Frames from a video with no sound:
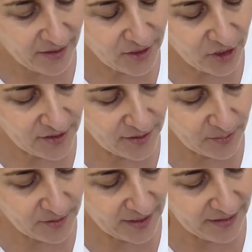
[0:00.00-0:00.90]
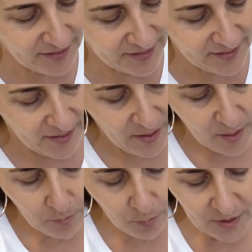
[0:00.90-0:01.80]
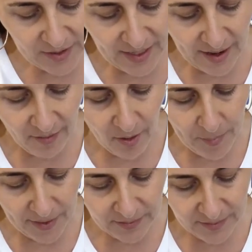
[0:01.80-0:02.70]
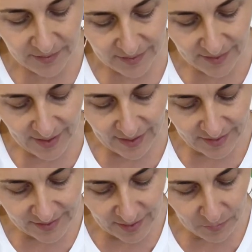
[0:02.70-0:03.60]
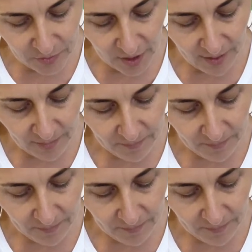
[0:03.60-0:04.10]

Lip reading: to Celsius, press the arrow buttons at the same time.